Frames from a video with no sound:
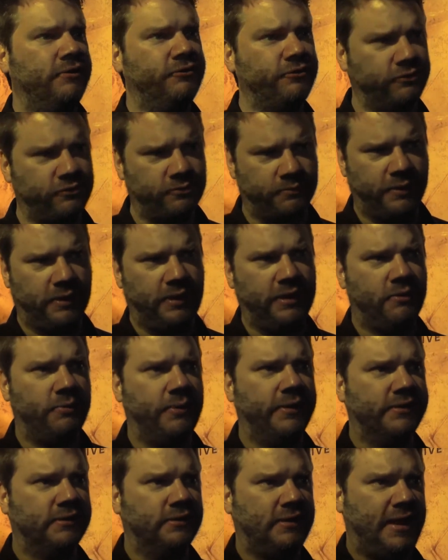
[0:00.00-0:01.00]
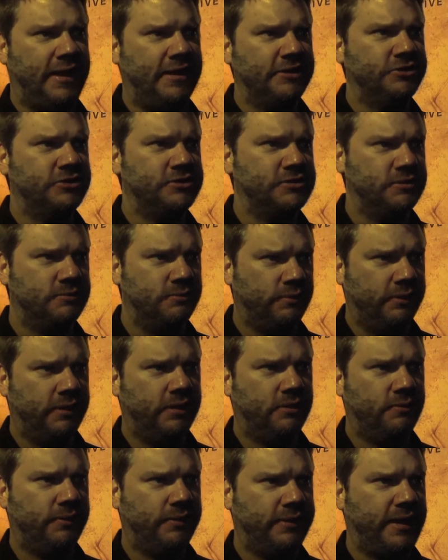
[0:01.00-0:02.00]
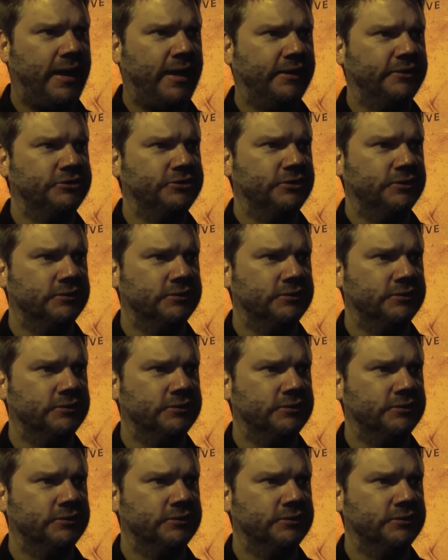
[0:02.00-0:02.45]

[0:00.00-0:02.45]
So it's really quick clashes and really quick action.